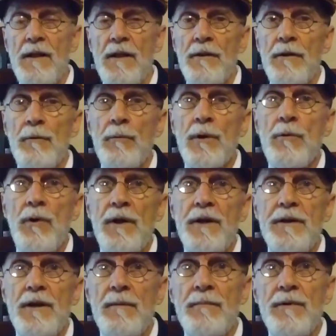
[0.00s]
There were quite a
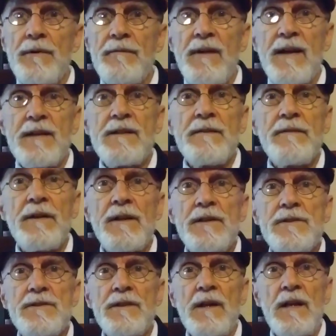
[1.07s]
number of
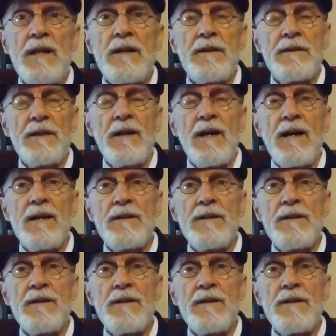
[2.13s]
activities that Edith and I